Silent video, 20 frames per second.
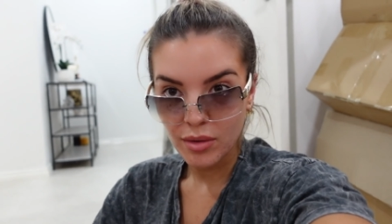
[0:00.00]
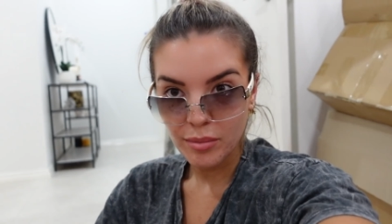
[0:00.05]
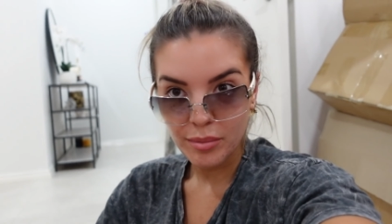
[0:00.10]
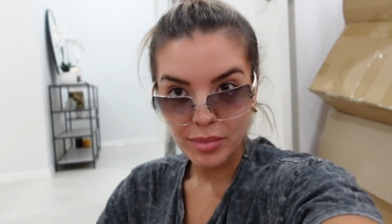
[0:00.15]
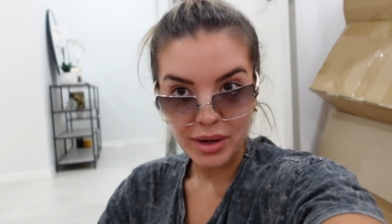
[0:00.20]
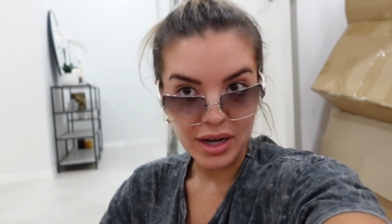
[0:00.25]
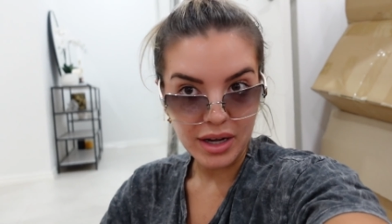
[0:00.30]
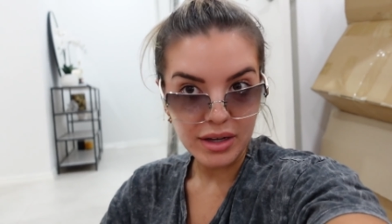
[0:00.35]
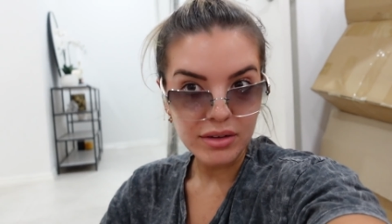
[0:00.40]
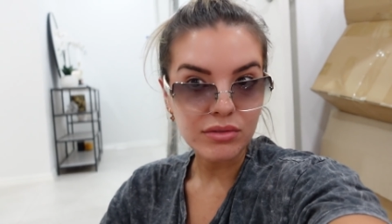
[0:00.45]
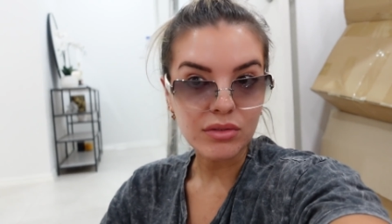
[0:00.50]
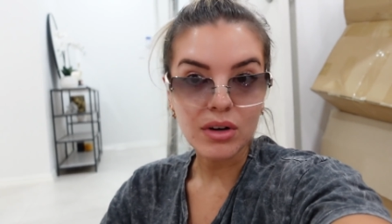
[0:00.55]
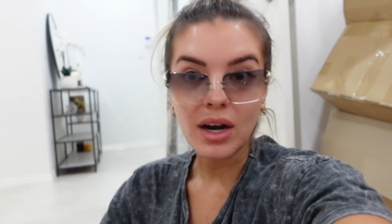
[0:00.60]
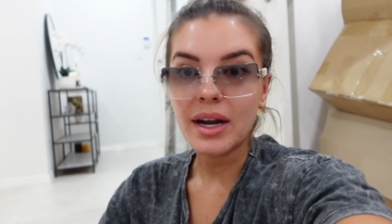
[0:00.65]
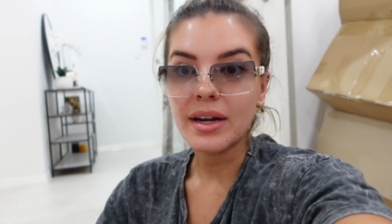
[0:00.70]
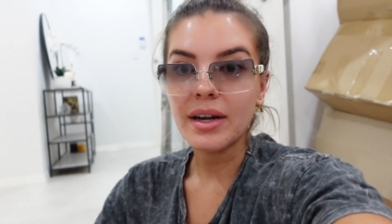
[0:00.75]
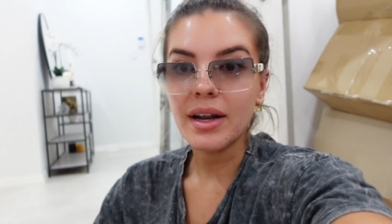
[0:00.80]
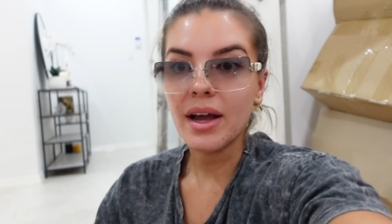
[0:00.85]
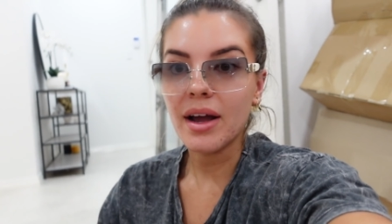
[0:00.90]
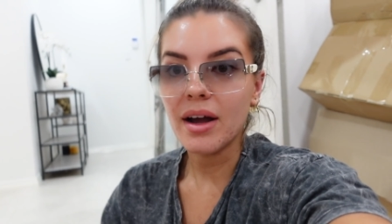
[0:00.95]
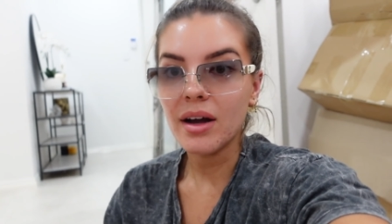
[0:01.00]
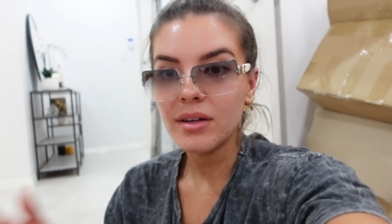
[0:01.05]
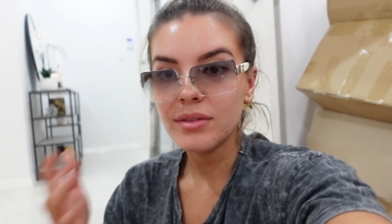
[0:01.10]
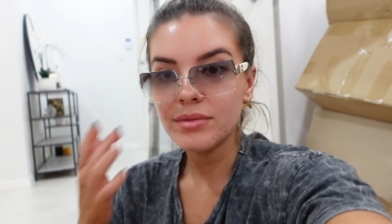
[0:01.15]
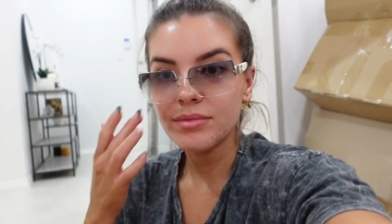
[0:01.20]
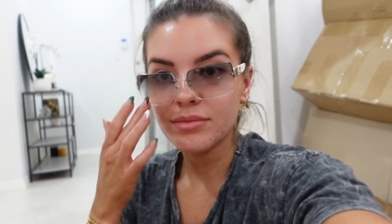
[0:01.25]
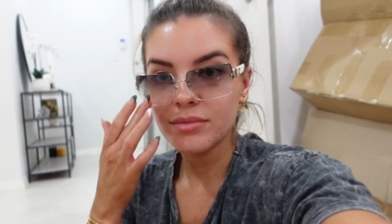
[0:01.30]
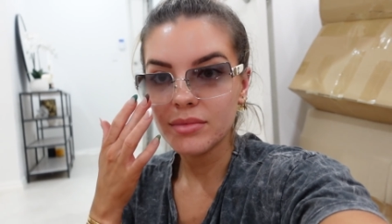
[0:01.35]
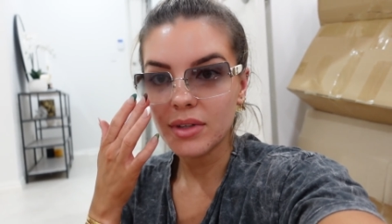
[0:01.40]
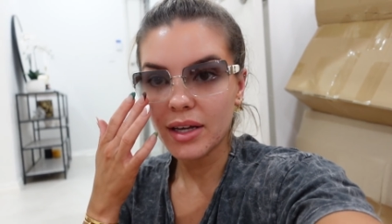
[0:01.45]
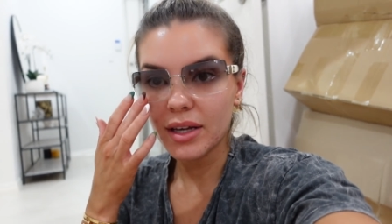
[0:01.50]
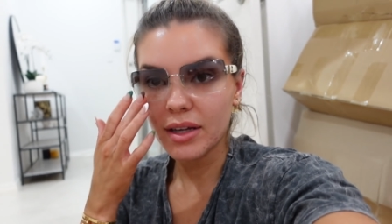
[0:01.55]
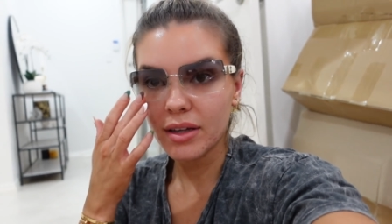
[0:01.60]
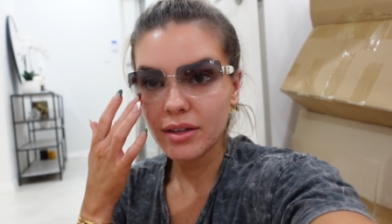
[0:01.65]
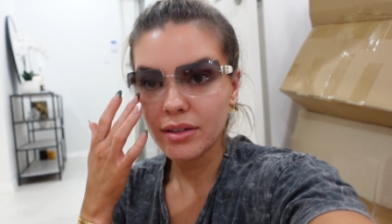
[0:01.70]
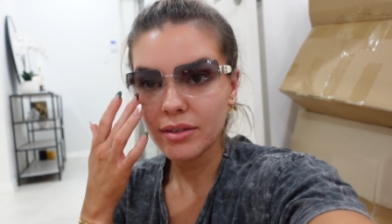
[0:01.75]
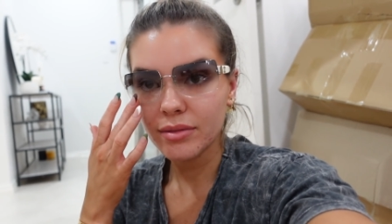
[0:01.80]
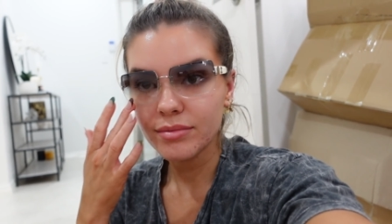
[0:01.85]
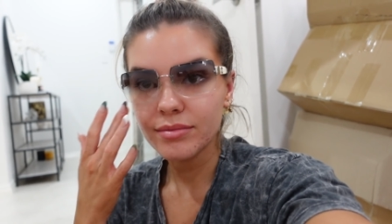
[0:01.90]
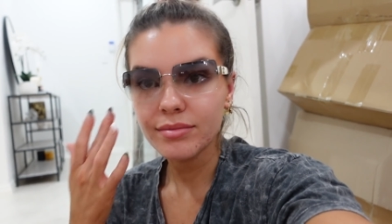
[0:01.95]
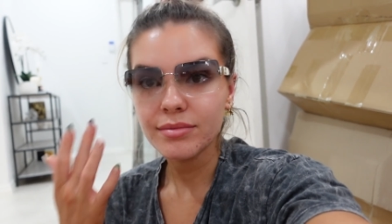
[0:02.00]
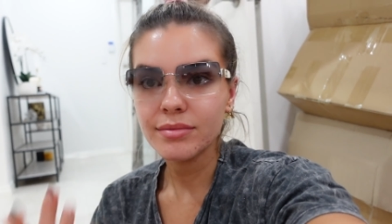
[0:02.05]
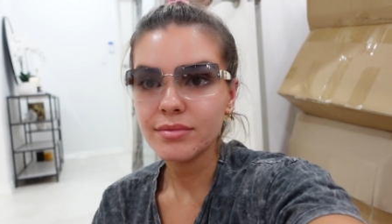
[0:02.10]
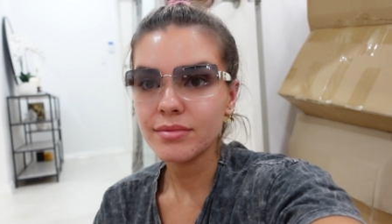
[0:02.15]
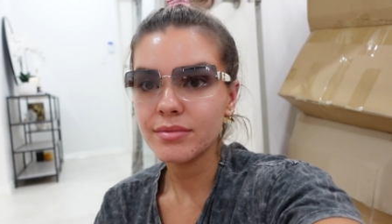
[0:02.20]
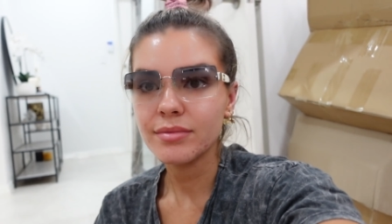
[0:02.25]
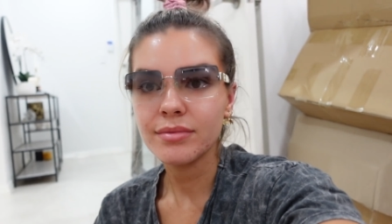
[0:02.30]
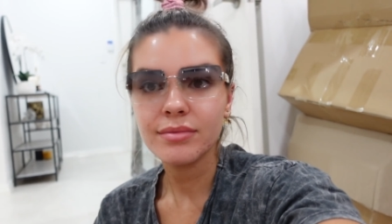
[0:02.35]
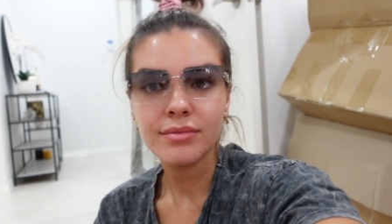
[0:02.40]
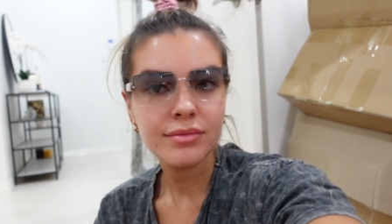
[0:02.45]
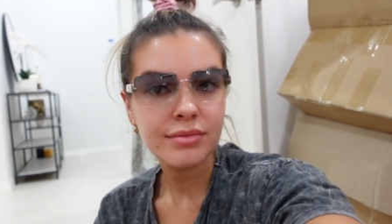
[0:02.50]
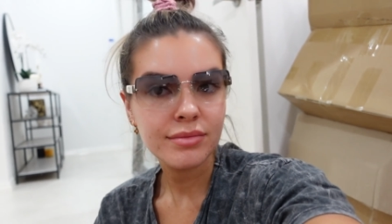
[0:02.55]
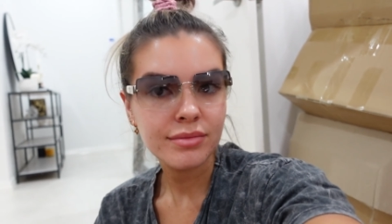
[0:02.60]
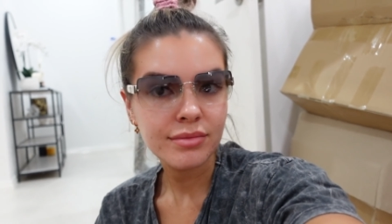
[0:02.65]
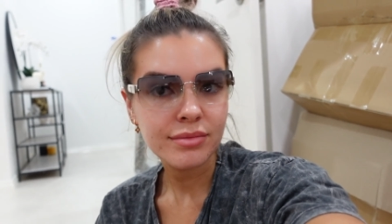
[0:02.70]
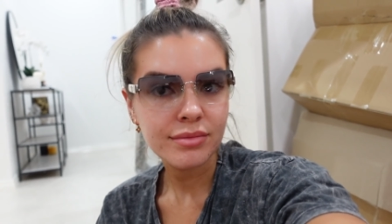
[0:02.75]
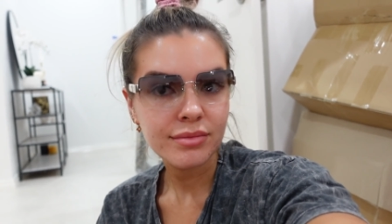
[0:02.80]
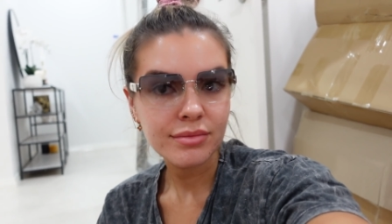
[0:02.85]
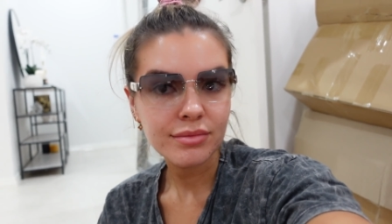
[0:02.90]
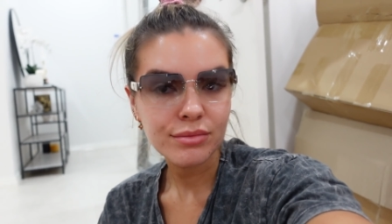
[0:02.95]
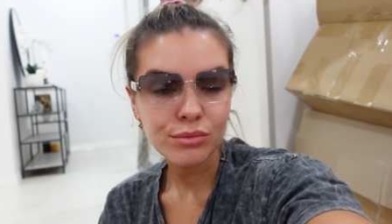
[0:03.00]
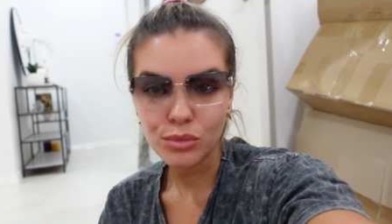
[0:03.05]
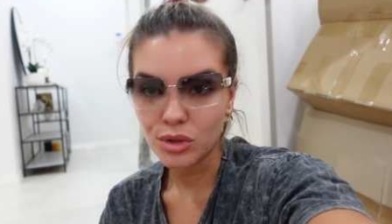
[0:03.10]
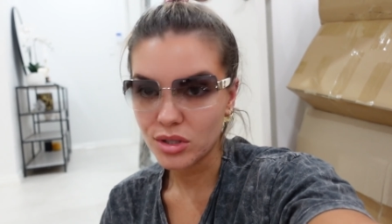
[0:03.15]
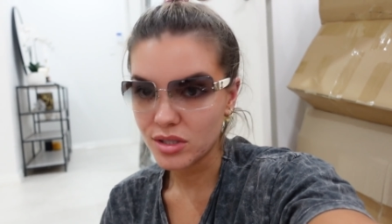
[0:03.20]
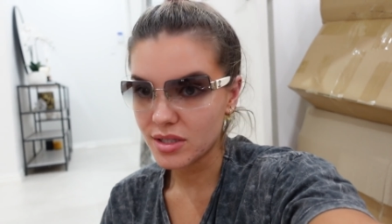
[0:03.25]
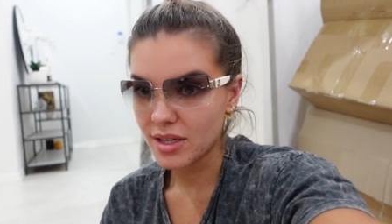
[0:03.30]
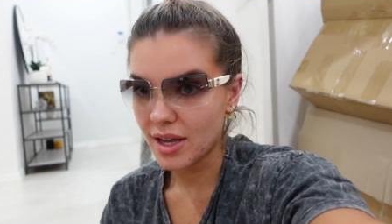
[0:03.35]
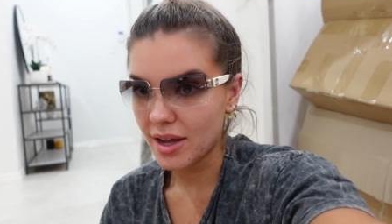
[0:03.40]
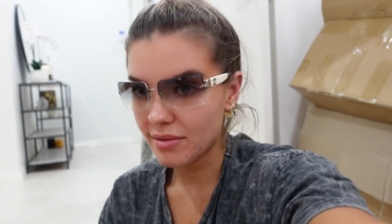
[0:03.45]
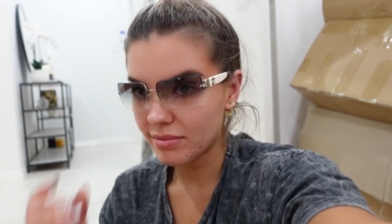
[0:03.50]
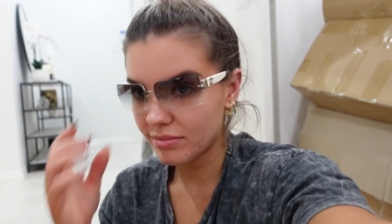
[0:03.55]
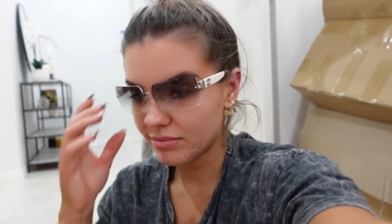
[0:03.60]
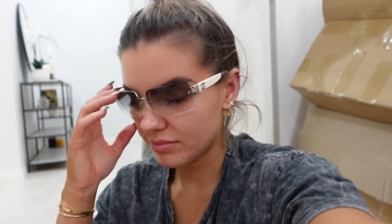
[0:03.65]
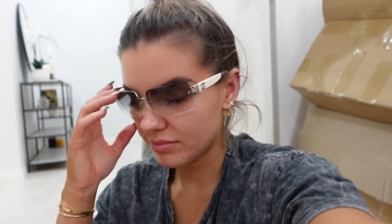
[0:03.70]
But right now, like, what's that?